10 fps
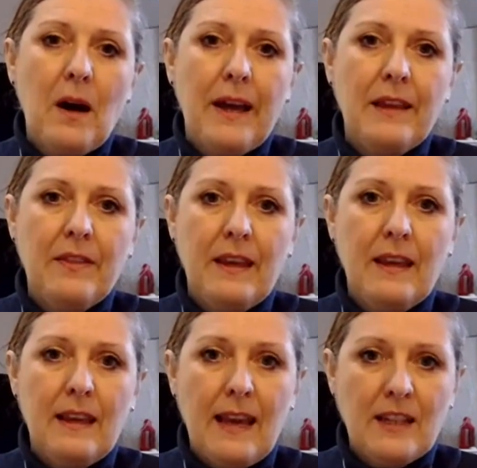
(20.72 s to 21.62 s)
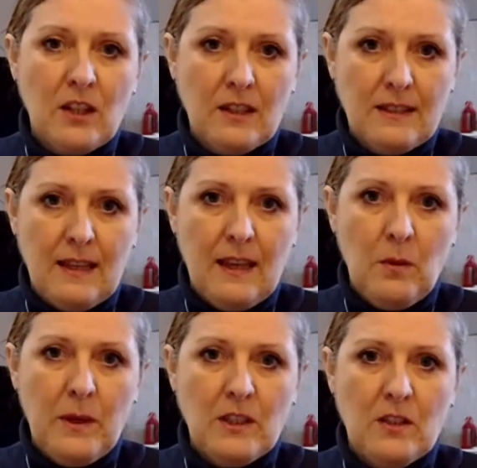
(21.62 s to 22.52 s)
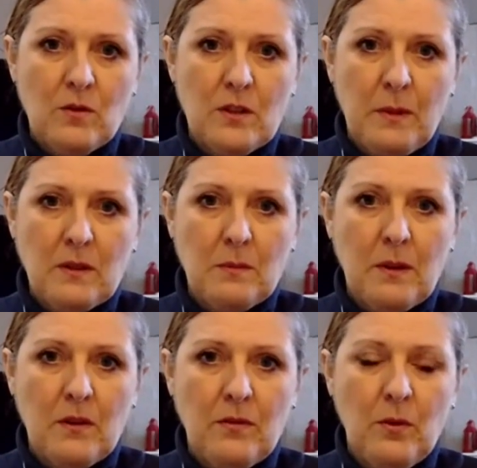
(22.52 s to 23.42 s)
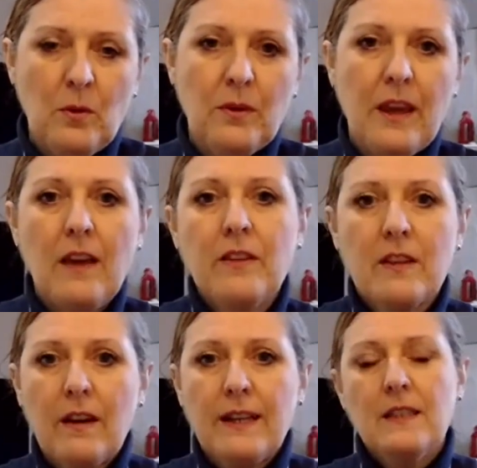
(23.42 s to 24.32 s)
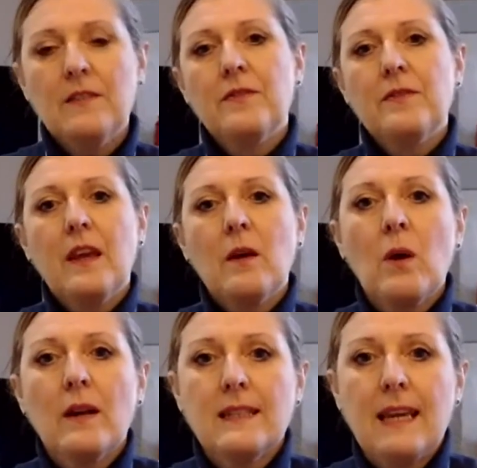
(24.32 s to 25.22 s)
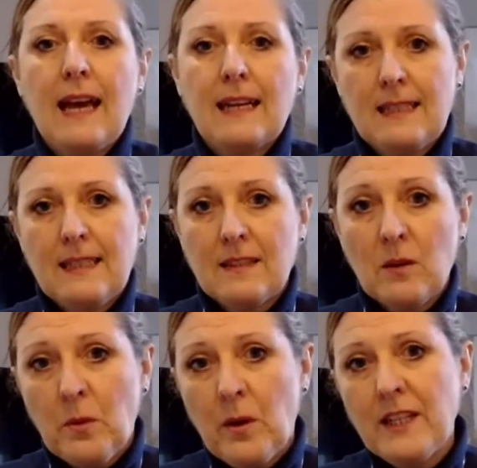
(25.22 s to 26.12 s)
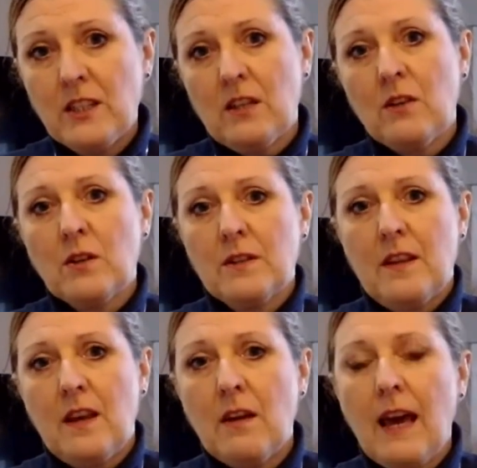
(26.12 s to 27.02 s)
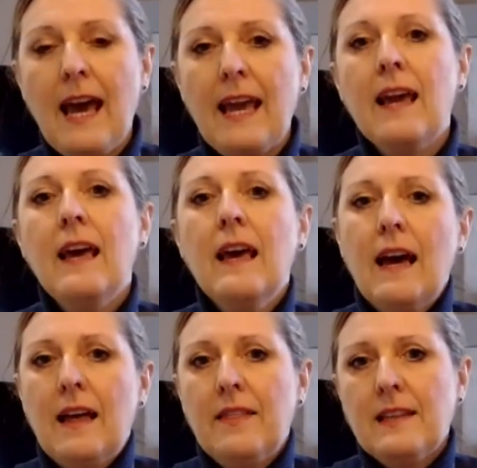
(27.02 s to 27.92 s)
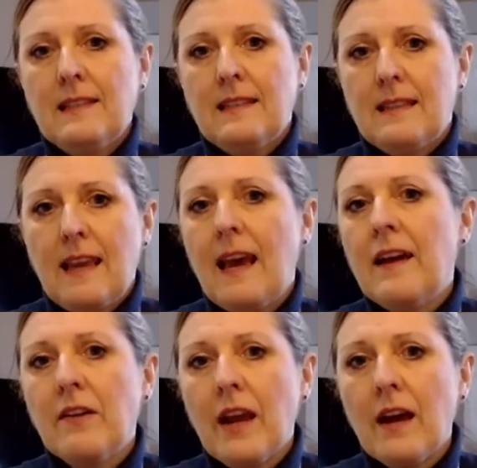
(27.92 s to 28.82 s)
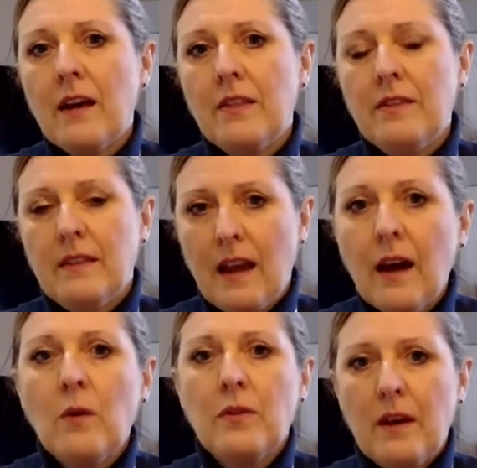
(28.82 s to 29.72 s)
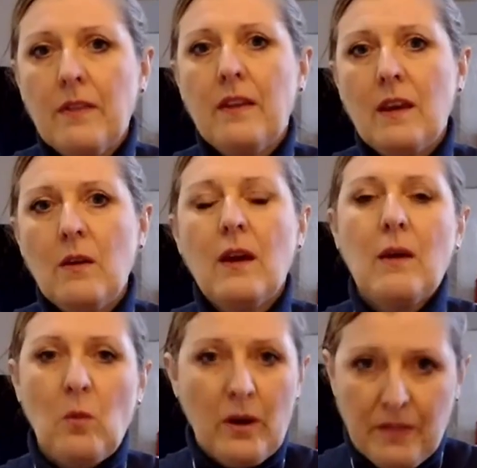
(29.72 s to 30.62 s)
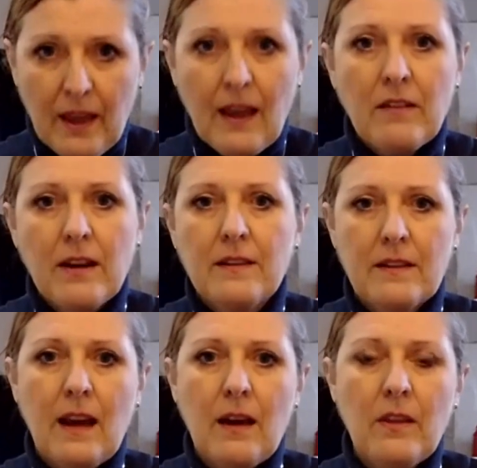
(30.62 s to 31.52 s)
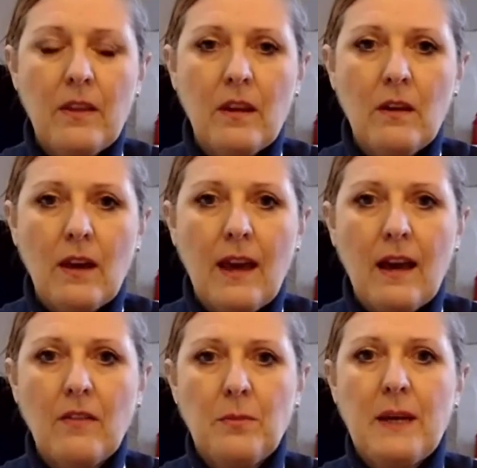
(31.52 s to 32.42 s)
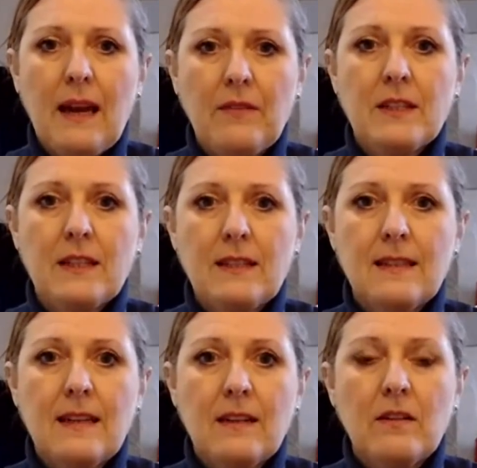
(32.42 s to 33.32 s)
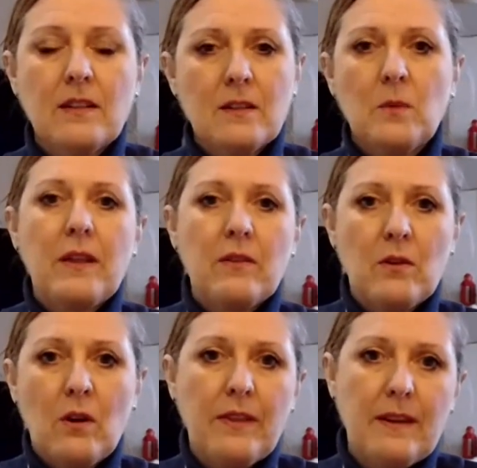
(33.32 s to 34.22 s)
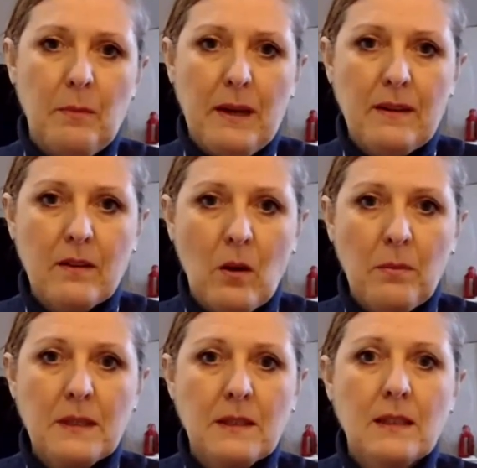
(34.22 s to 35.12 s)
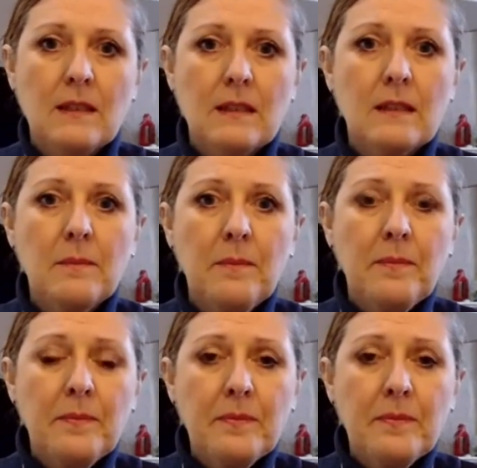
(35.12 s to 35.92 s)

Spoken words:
by the EHRC, which is responsible for the oversight of the Equality Act and its operation across the UK. And this is the area now that the UK, one of the areas now that the UK government have to consider as to whether or not this bill is competent.